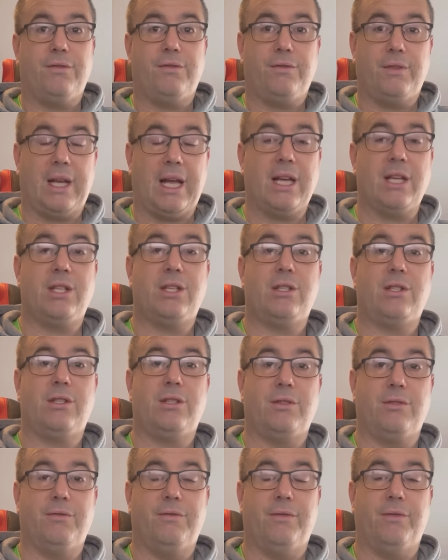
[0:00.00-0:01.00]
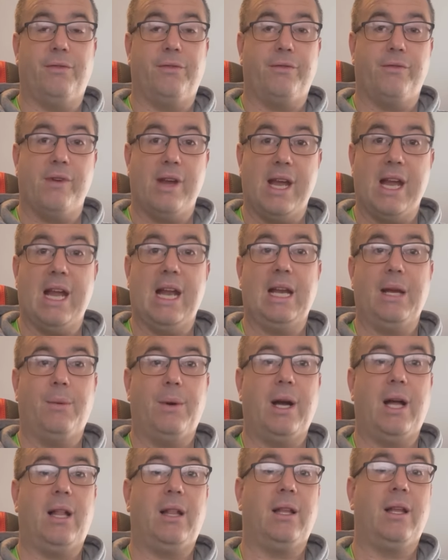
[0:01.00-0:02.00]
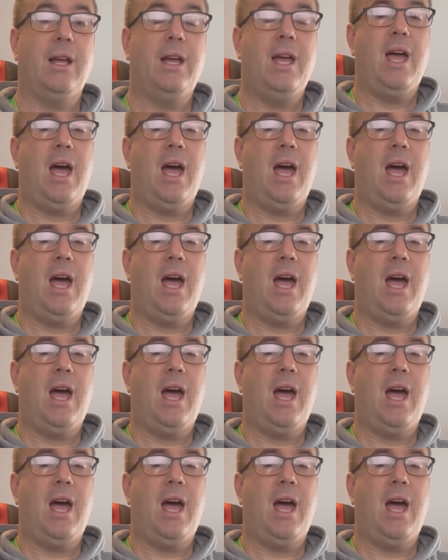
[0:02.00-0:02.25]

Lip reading: lasts really well.